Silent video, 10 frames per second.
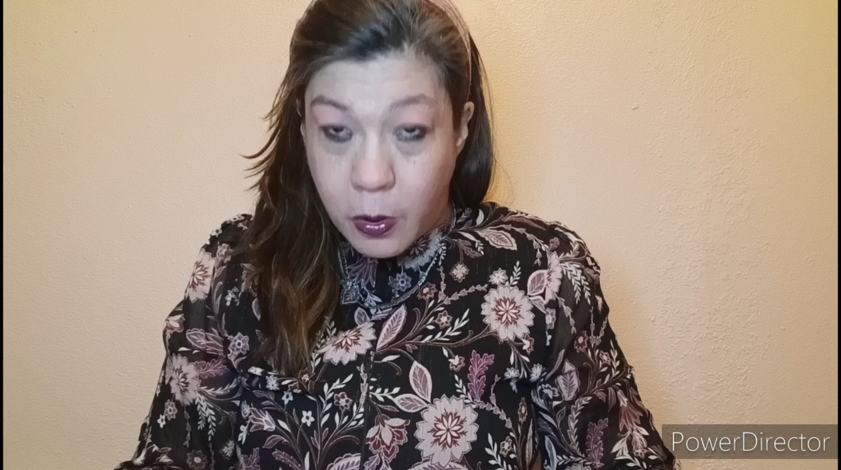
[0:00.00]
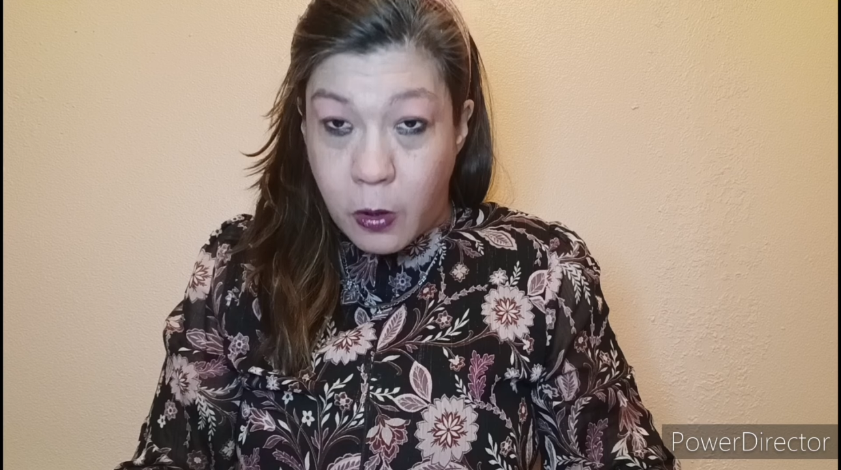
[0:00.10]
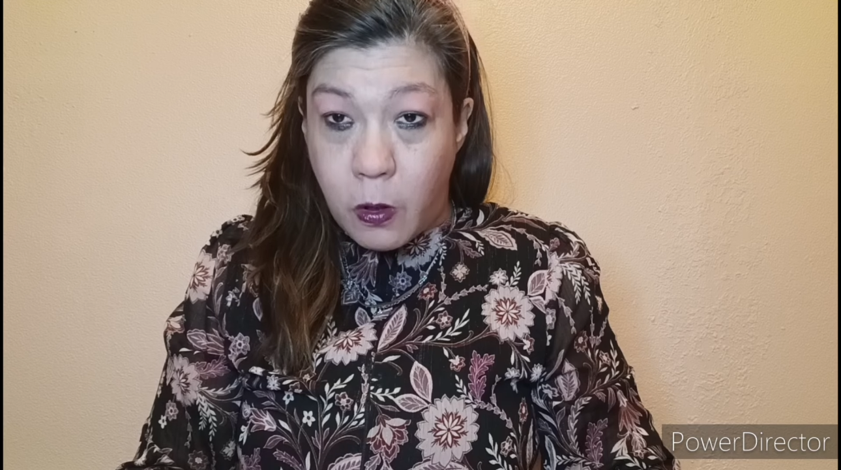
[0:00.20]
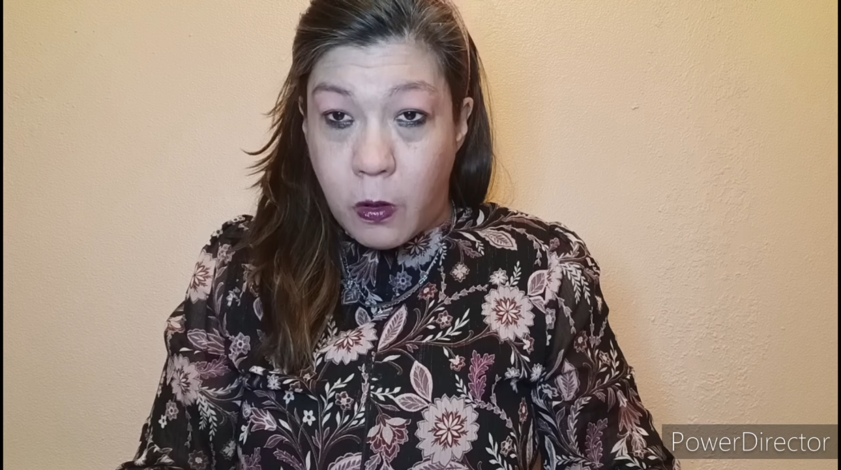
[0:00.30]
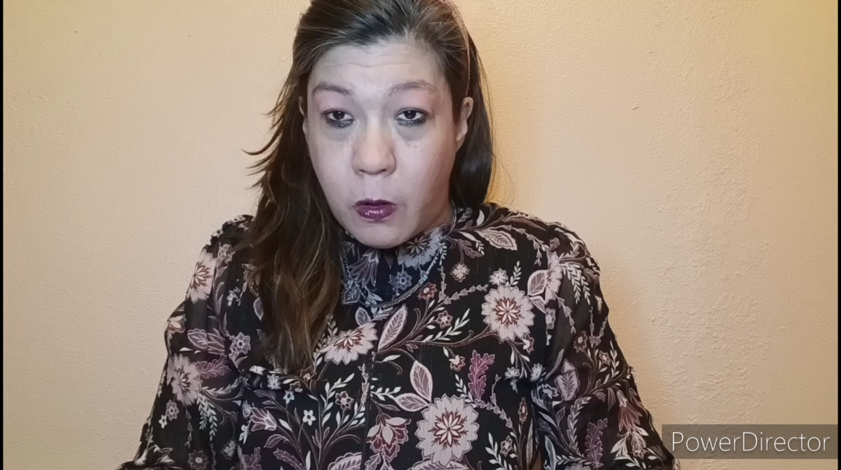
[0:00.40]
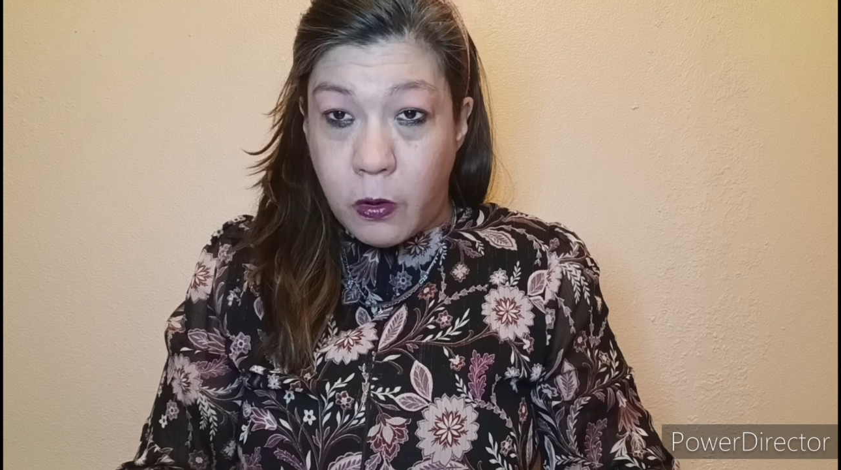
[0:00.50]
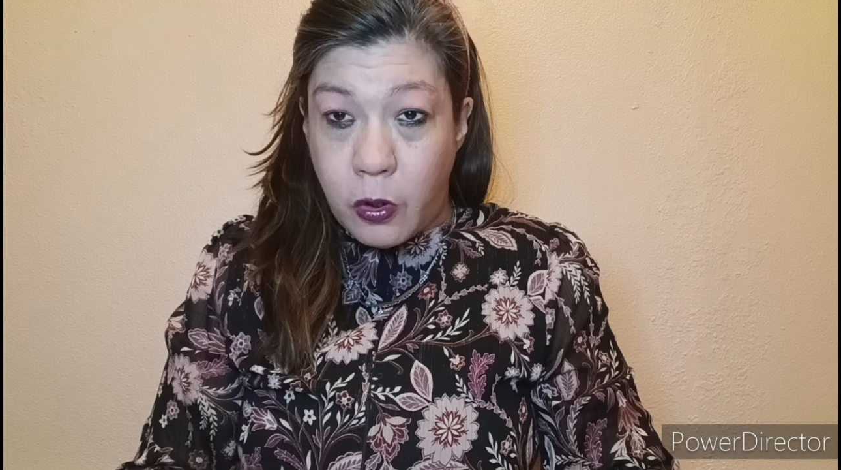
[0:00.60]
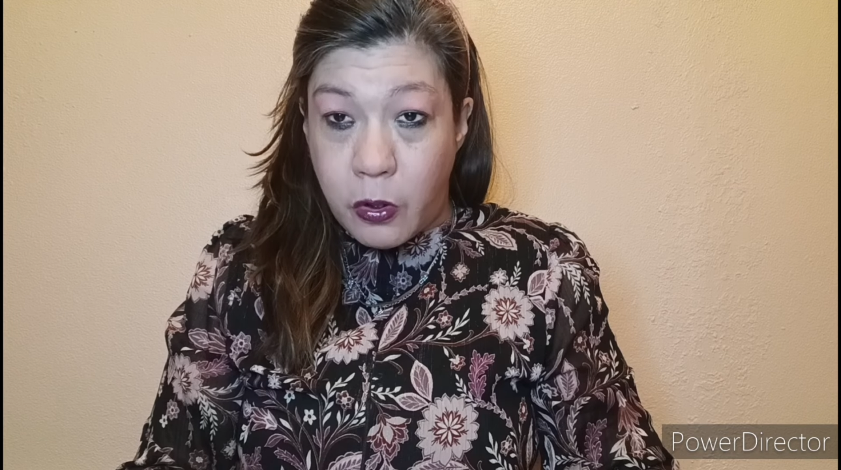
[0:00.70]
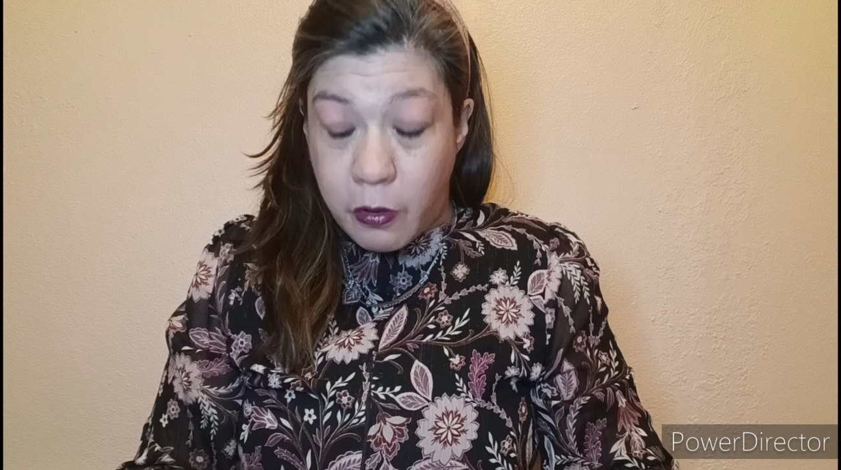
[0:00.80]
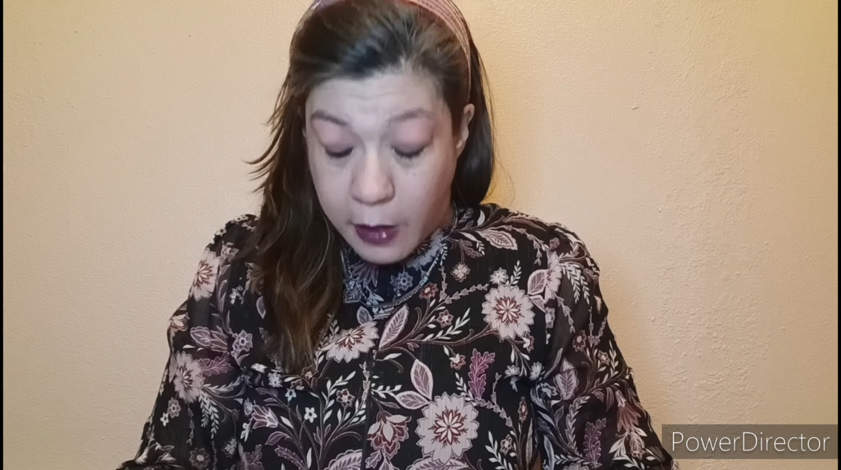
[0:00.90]

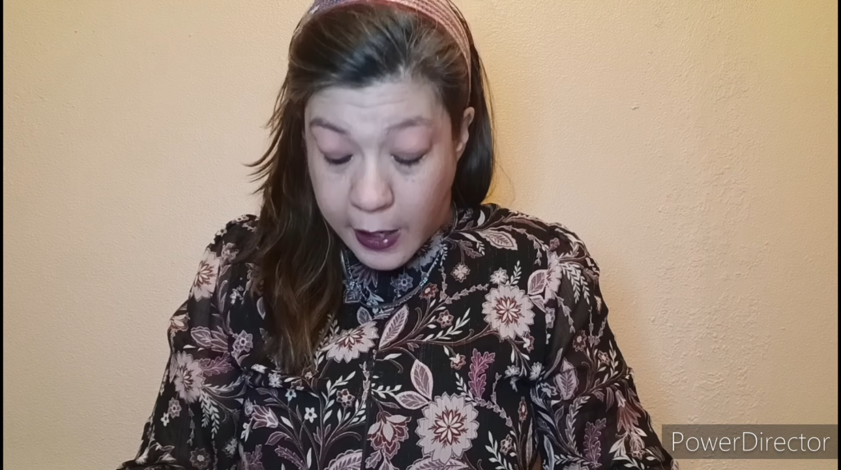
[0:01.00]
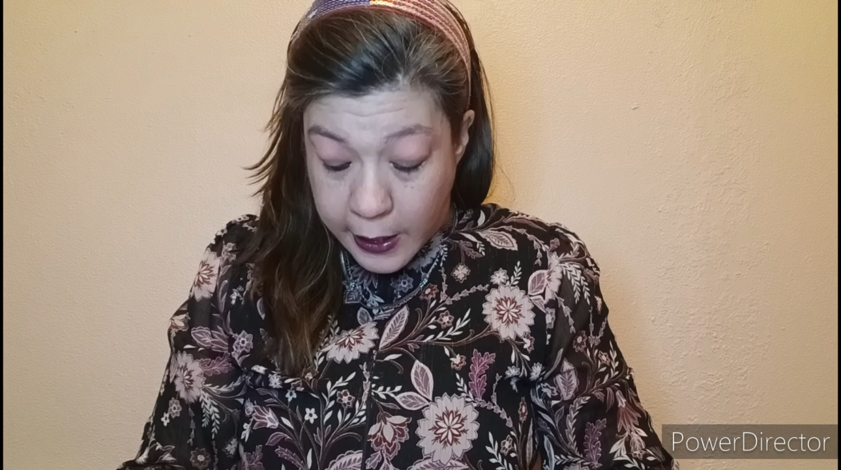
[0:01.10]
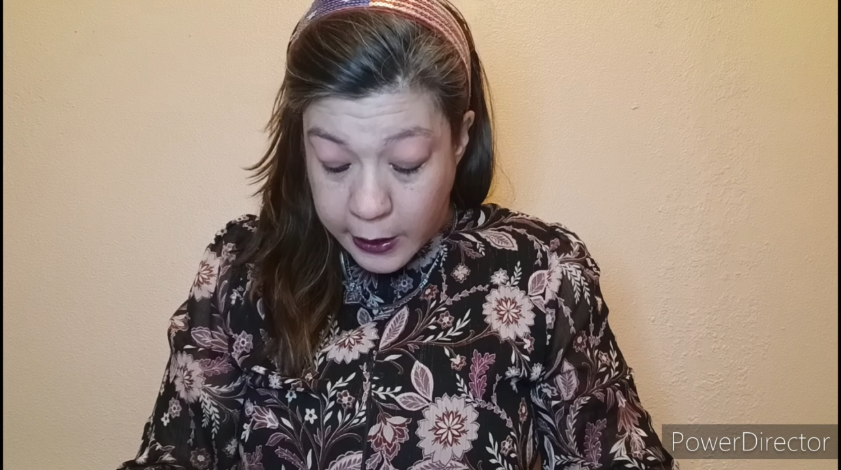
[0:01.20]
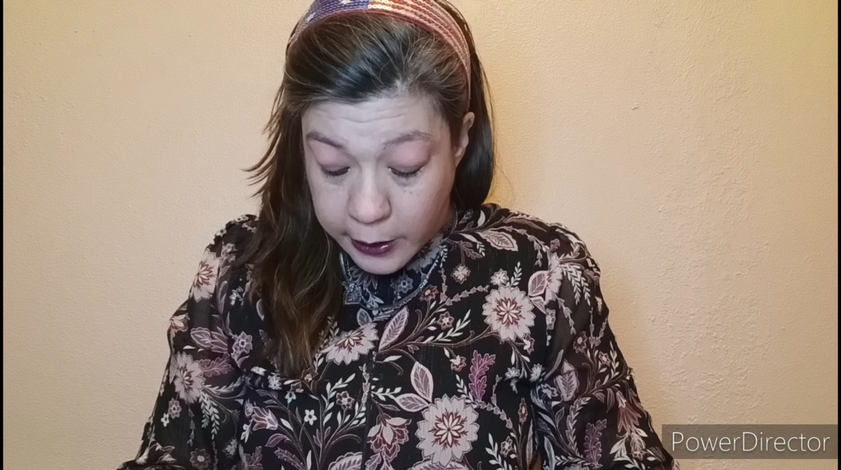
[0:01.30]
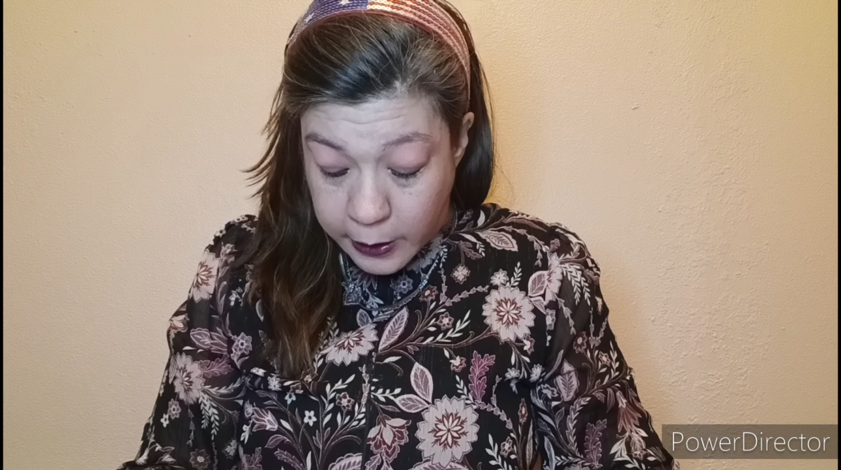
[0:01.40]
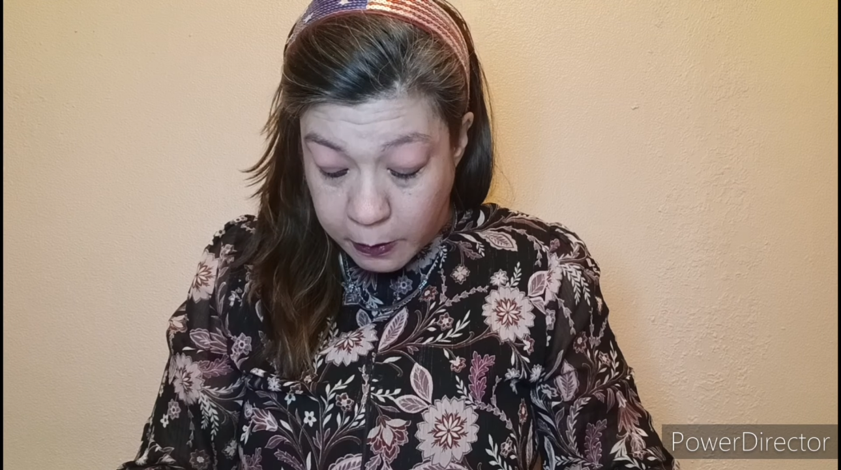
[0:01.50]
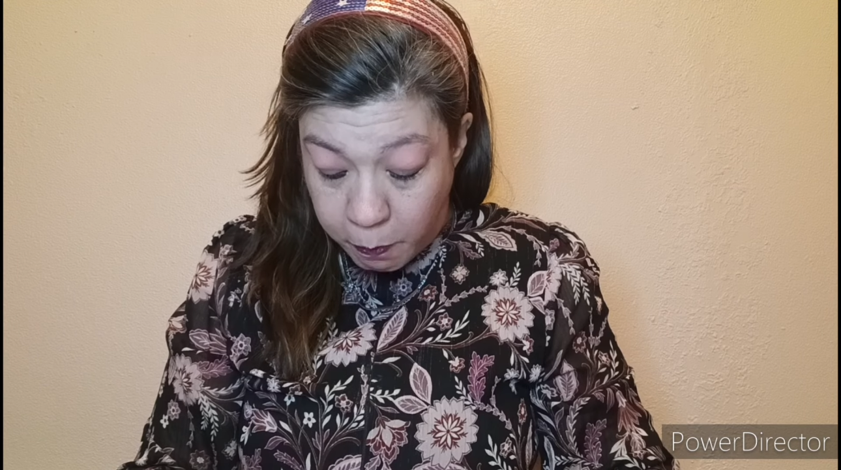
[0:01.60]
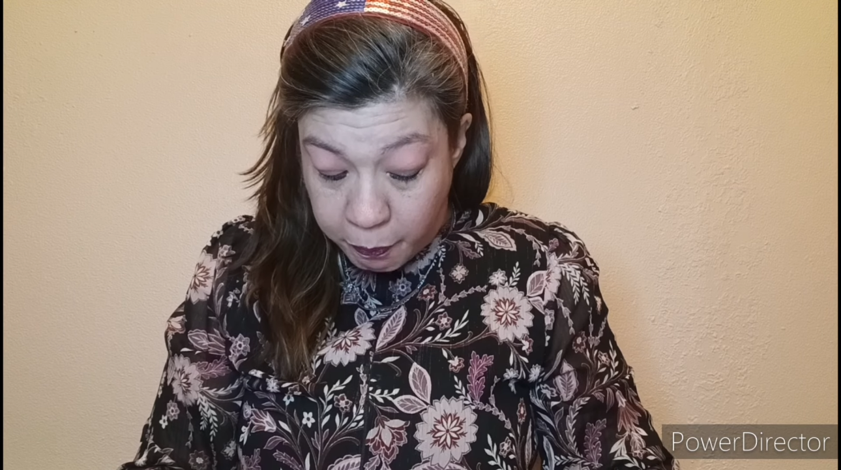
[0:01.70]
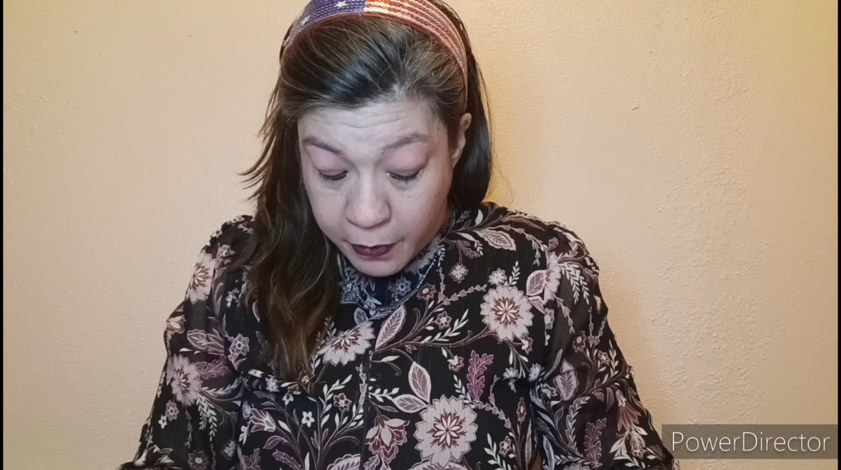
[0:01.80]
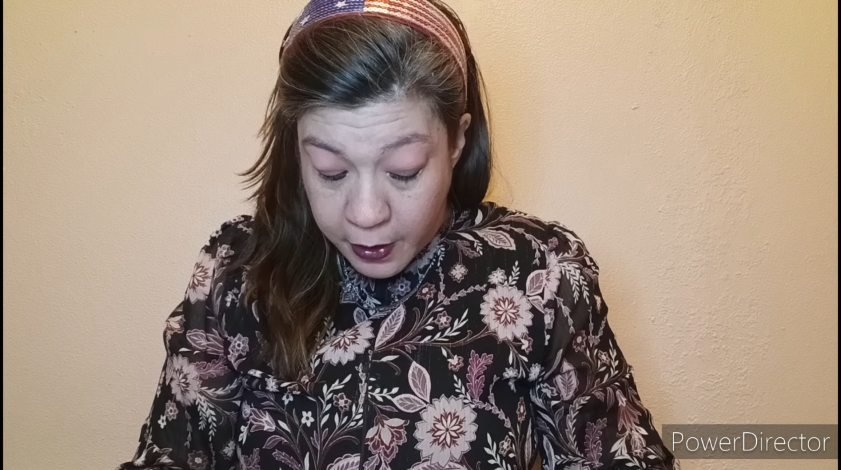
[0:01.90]
poll tracker.